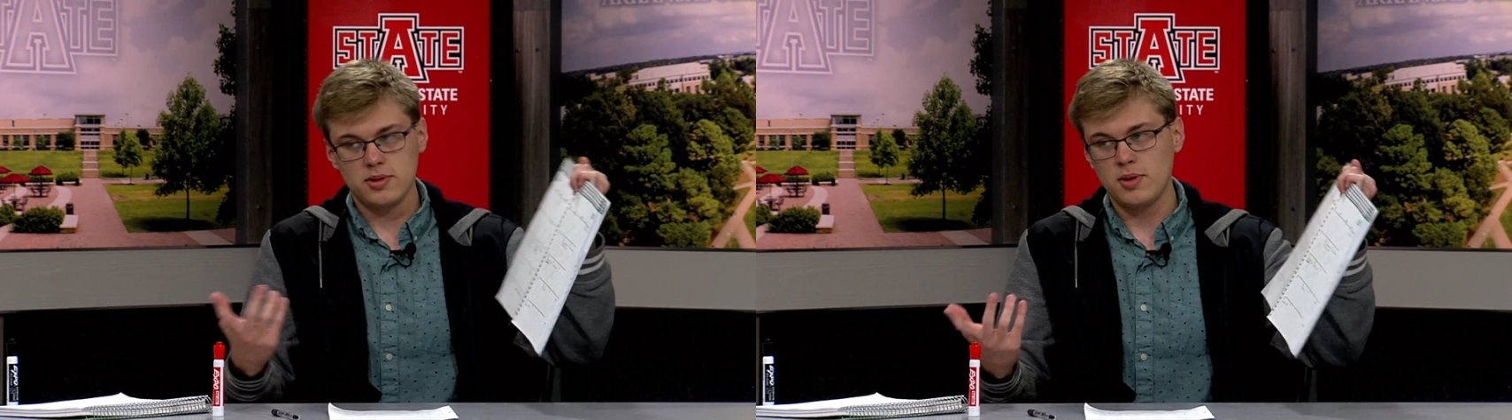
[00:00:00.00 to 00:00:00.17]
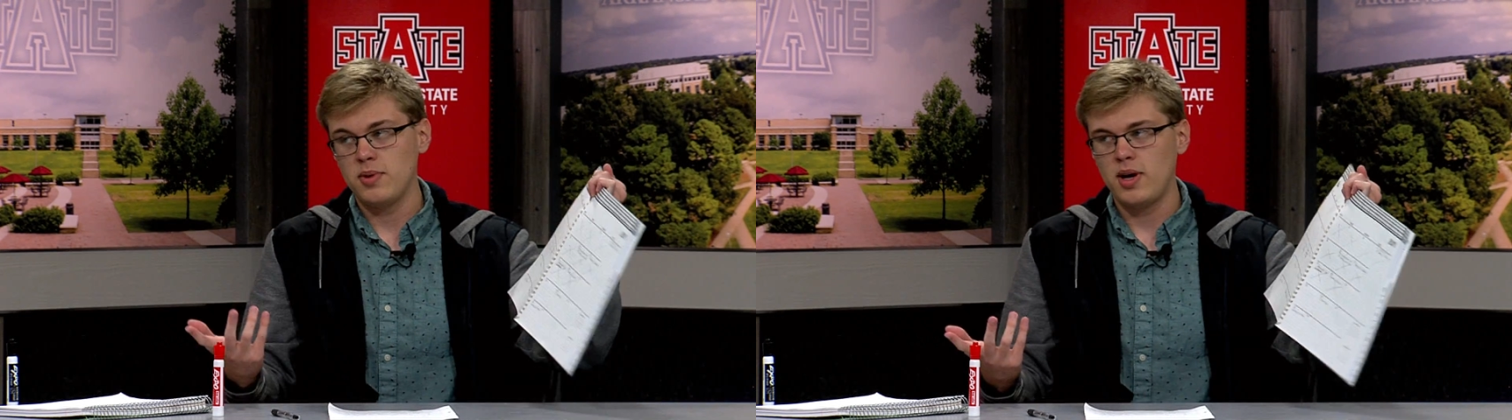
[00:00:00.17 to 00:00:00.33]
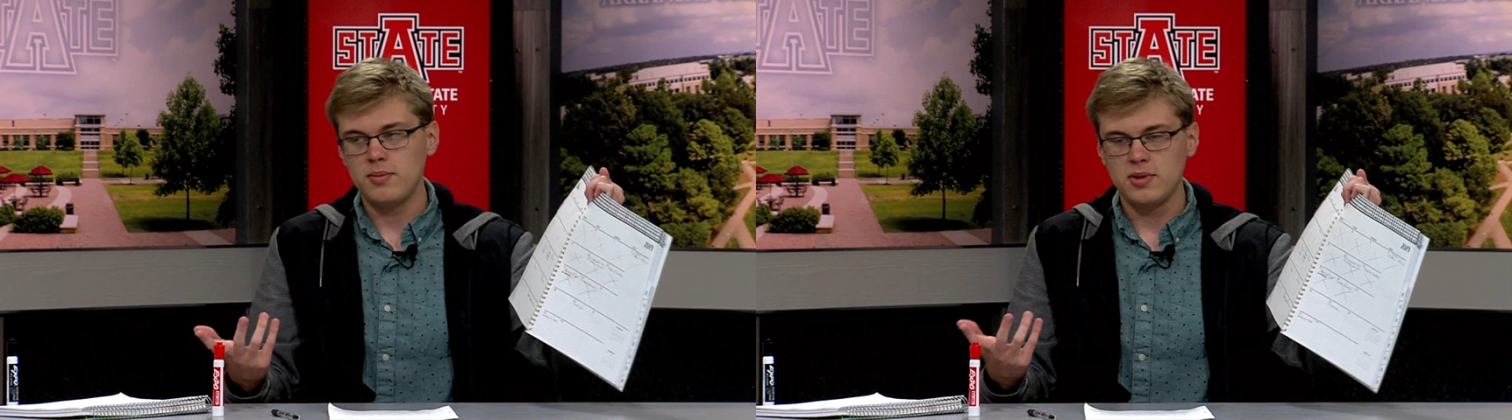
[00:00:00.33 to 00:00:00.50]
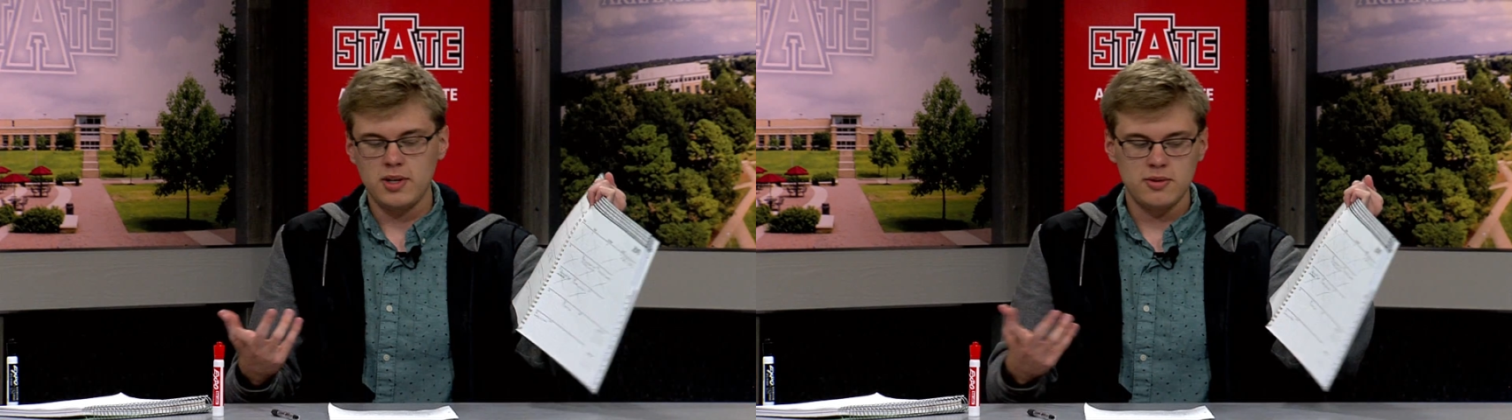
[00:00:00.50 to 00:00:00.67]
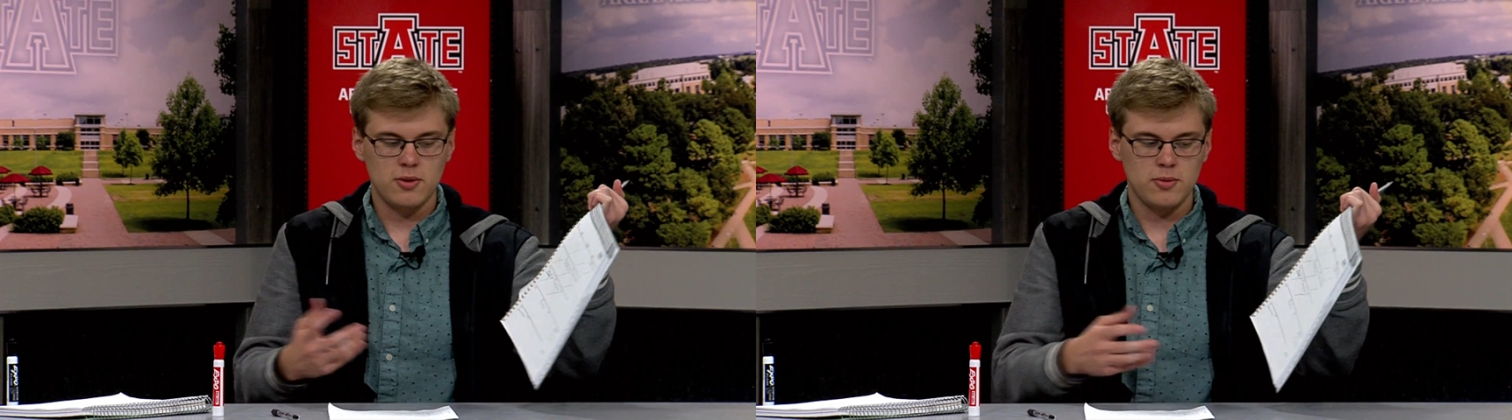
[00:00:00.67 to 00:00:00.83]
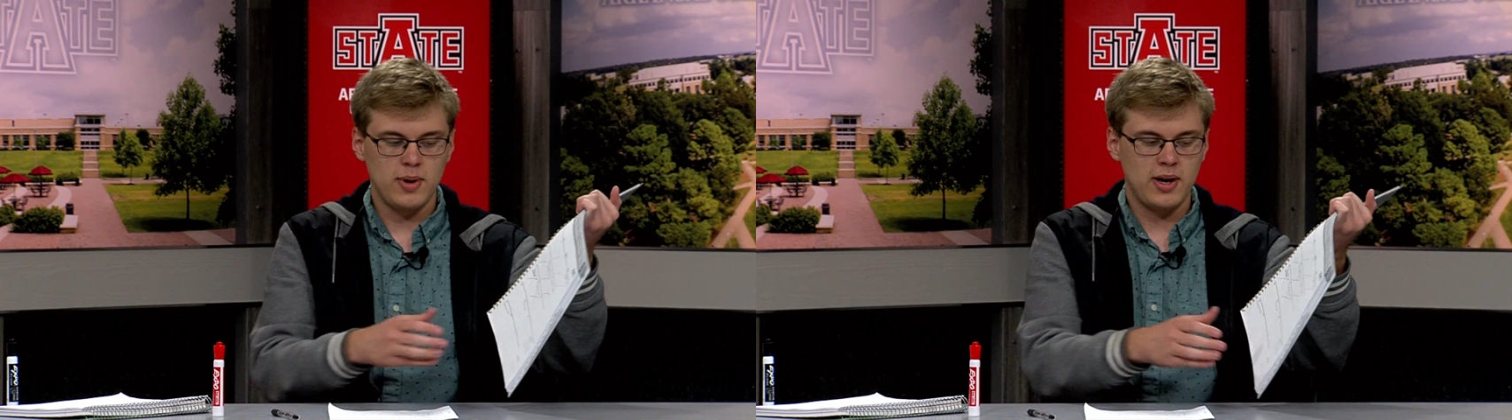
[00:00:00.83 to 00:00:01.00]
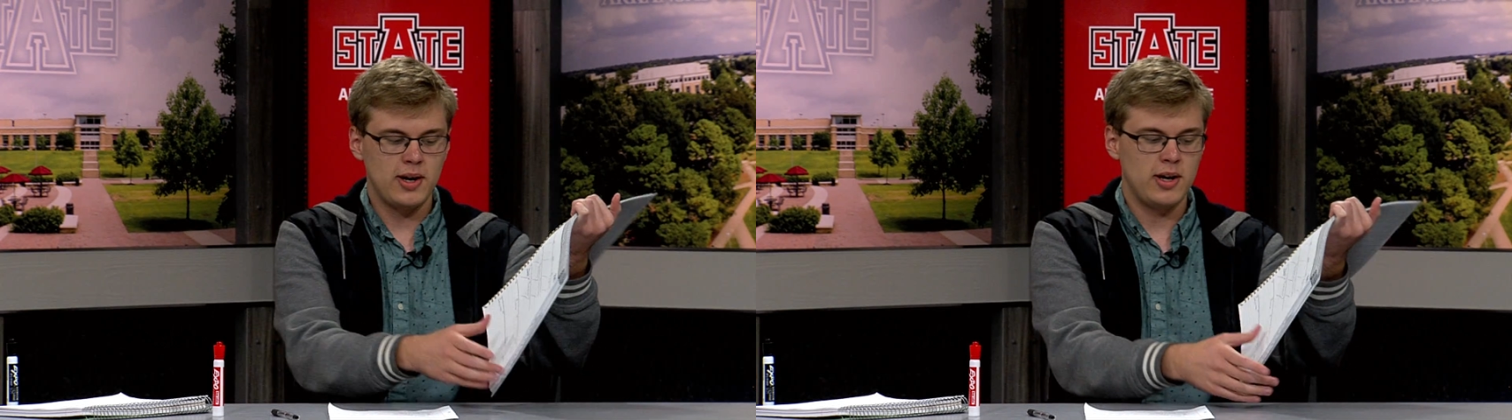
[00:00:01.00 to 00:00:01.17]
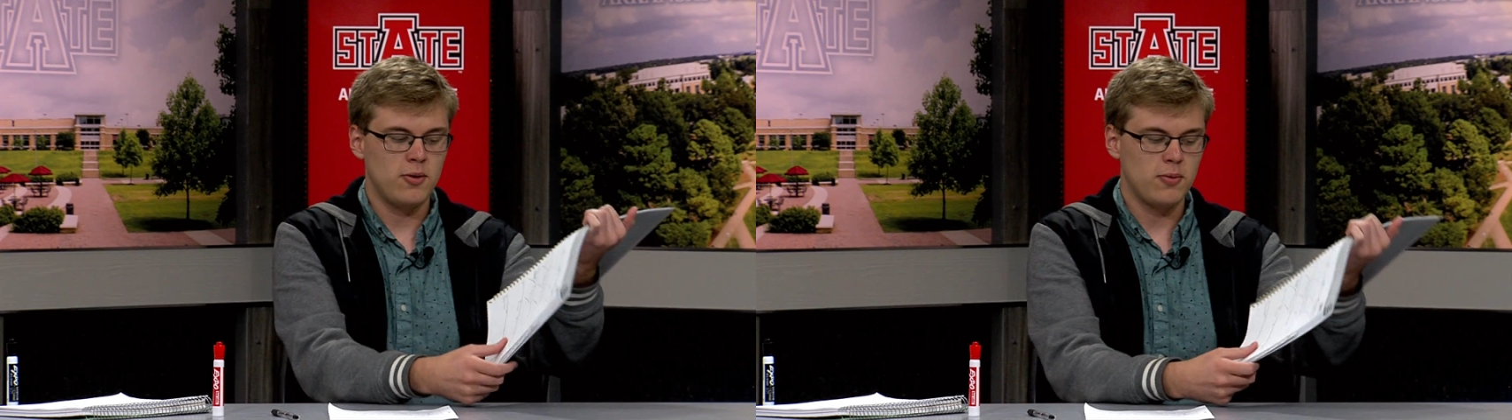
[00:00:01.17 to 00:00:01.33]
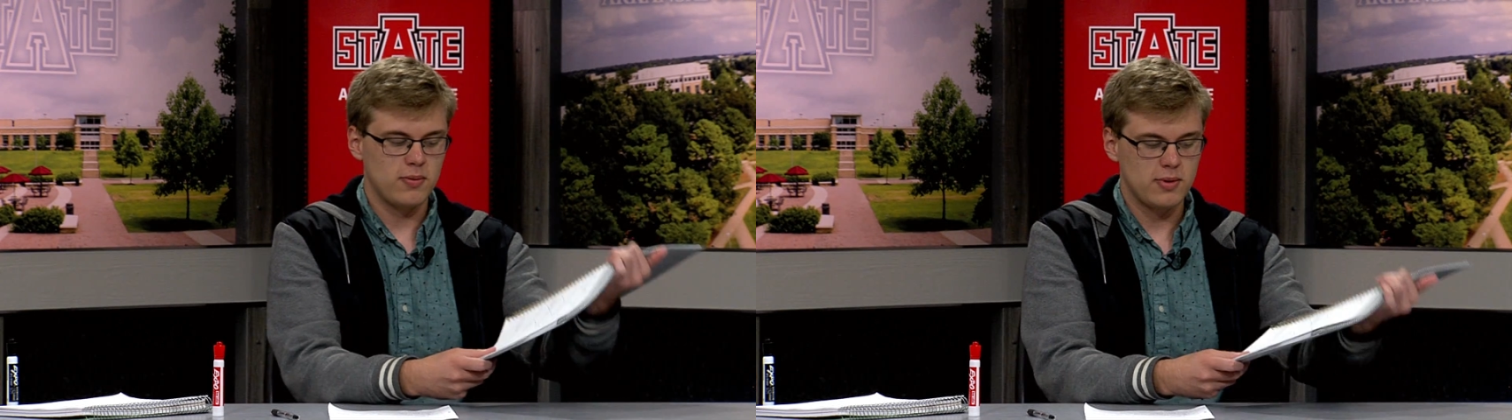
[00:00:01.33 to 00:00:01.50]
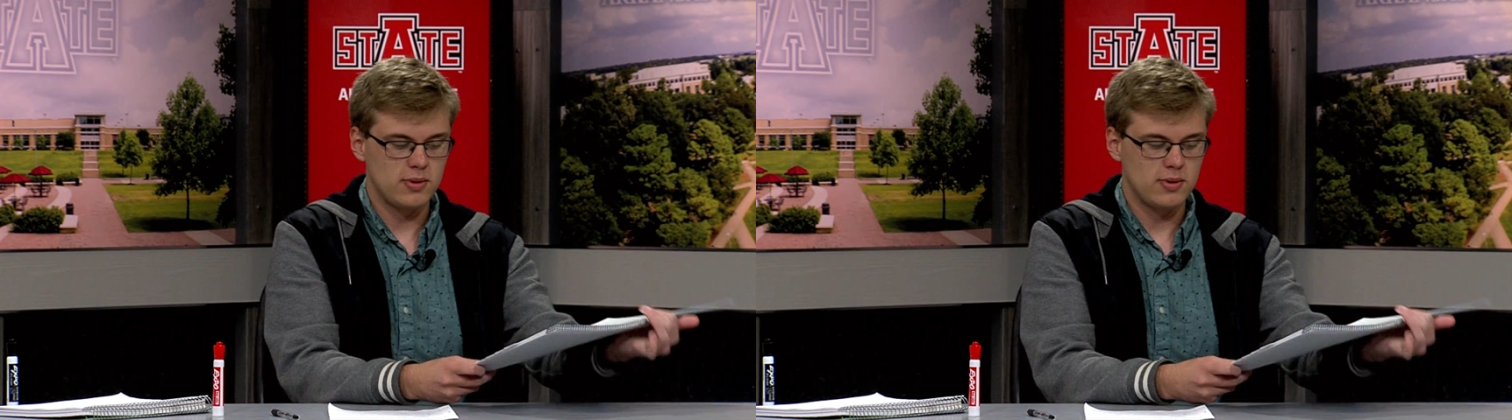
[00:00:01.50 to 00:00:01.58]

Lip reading: Sometimes days go by and I don't